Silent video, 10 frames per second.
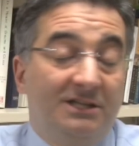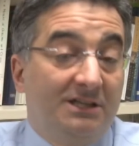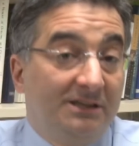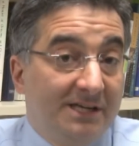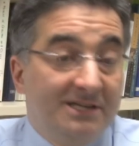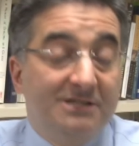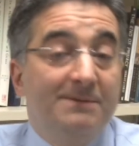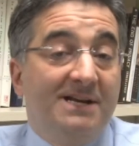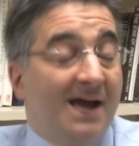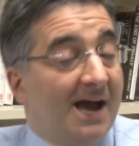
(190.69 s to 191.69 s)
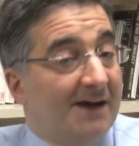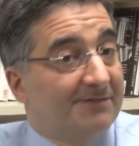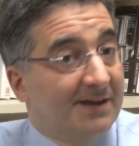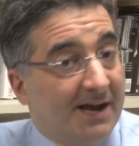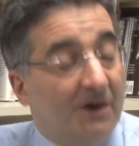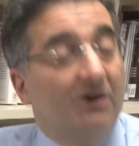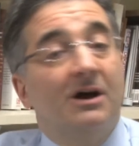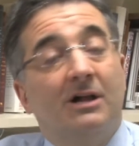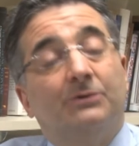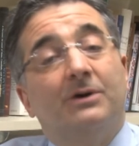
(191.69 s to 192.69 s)
leads me to have the hair
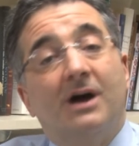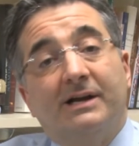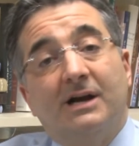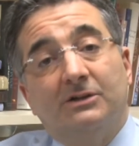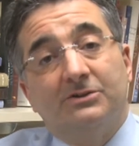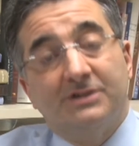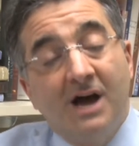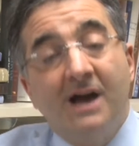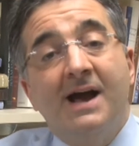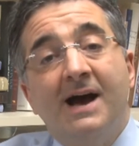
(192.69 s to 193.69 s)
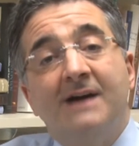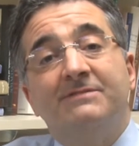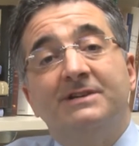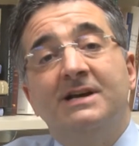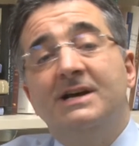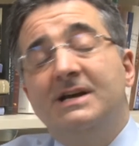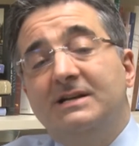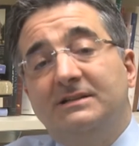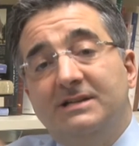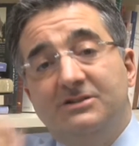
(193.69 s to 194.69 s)
color and eye color that I have and
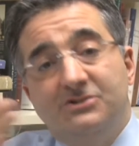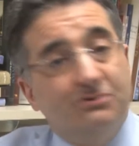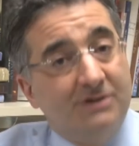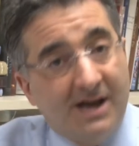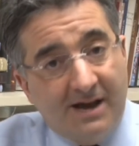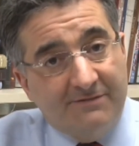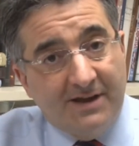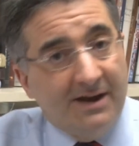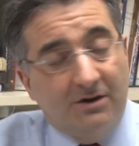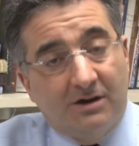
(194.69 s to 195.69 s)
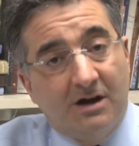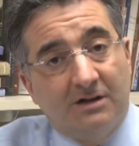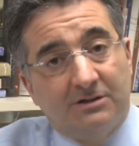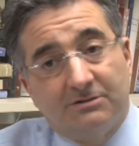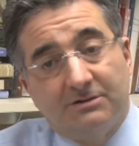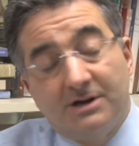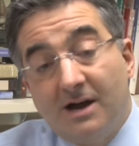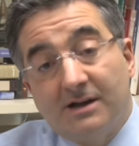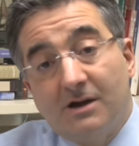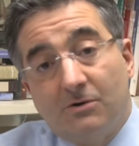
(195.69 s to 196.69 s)
leads you to have the hair color and
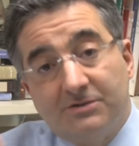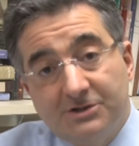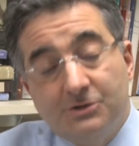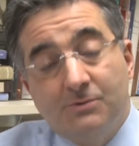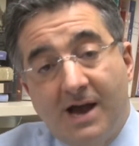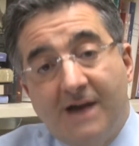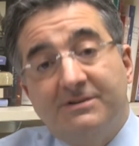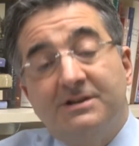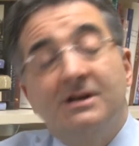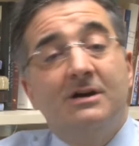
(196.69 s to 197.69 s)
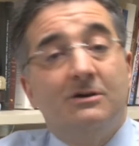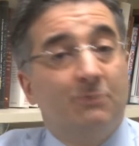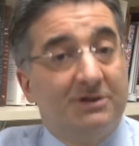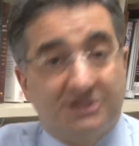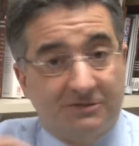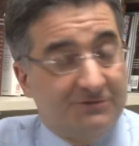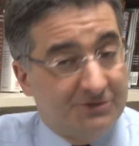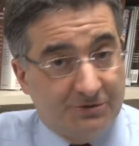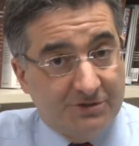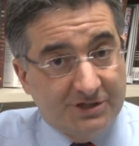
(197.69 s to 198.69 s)
eye color that you have and risks for
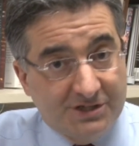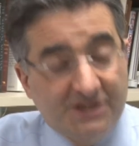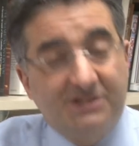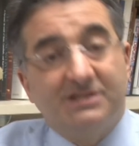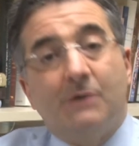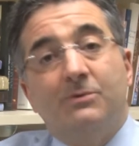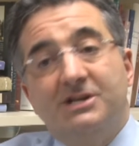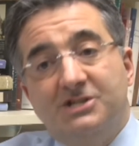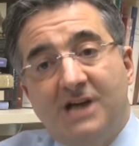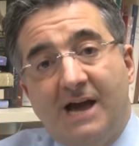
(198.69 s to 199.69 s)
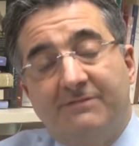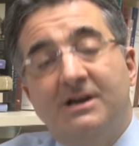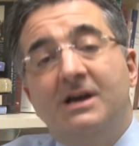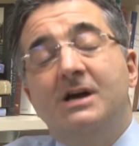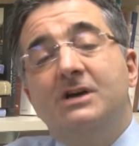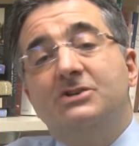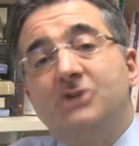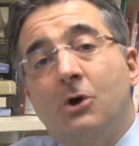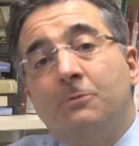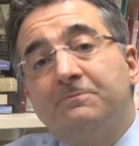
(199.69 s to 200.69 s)
certain diseases that we each have.
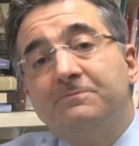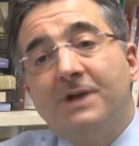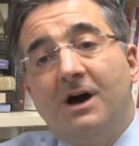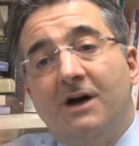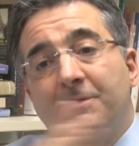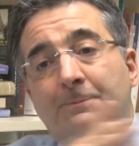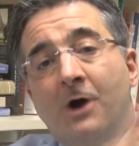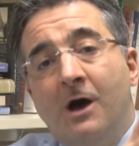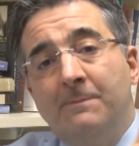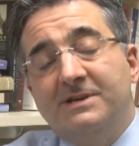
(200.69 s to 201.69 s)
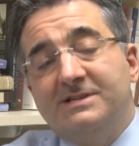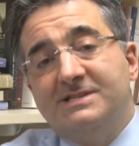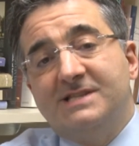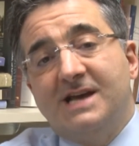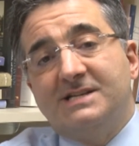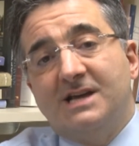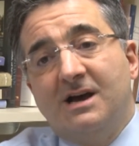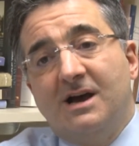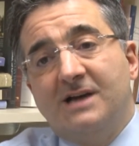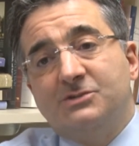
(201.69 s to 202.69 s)
So uh, the problem is that
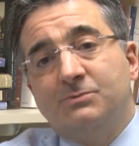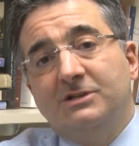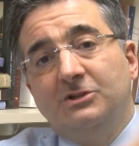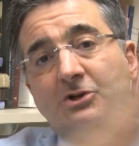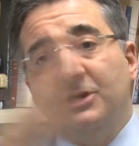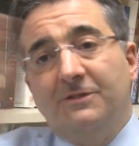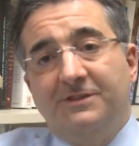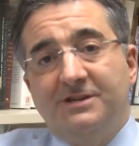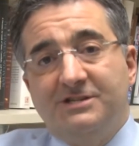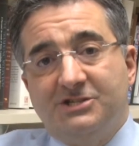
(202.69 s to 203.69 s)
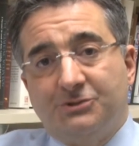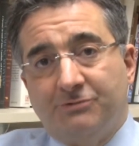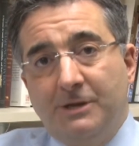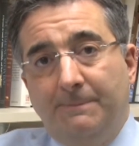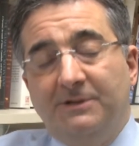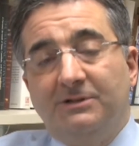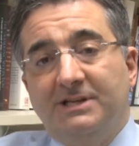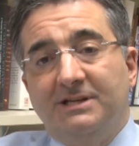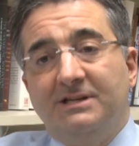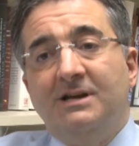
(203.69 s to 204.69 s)
uh, as we look at these 3
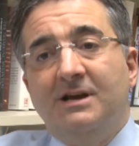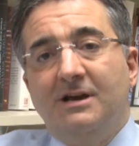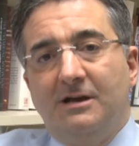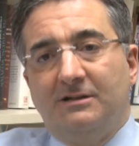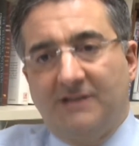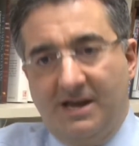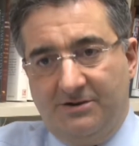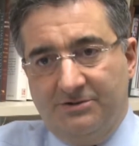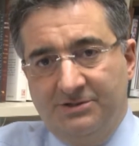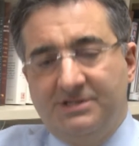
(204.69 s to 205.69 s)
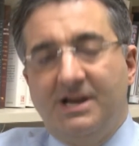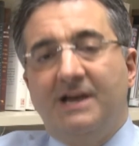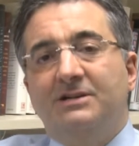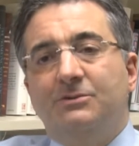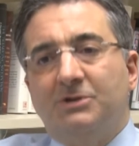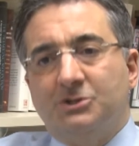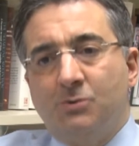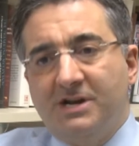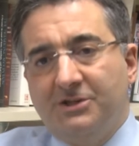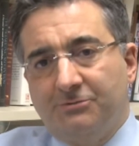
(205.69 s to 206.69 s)
billion letters, and what
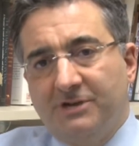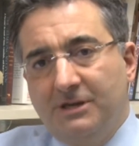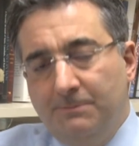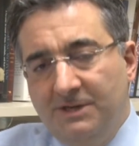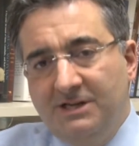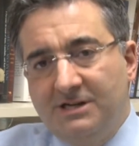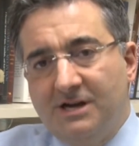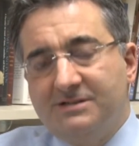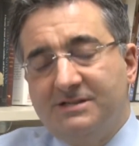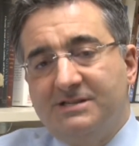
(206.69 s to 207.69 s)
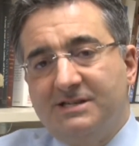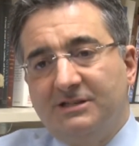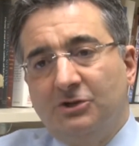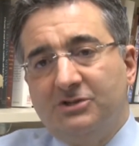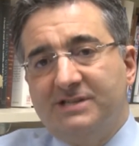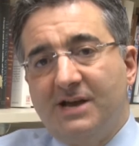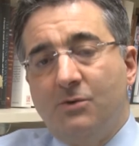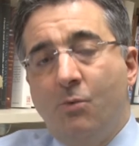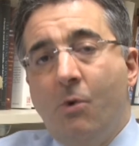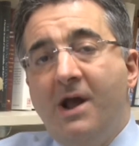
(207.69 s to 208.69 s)
23andMe does is it looks at
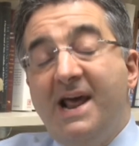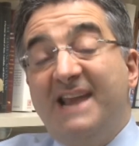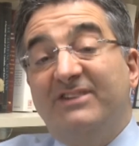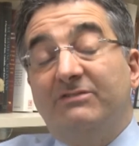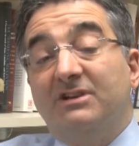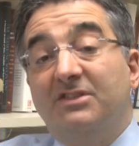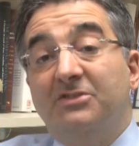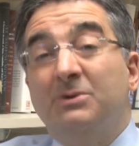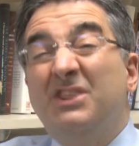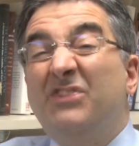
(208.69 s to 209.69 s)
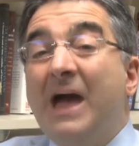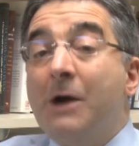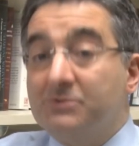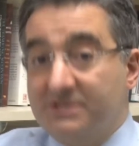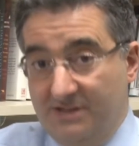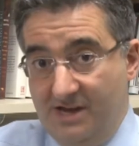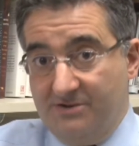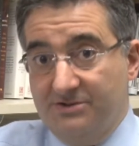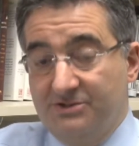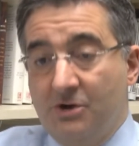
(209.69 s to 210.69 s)
one out of every 3,000
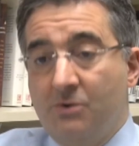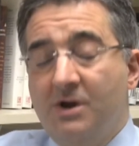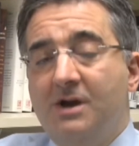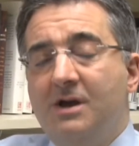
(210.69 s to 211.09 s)
letters. So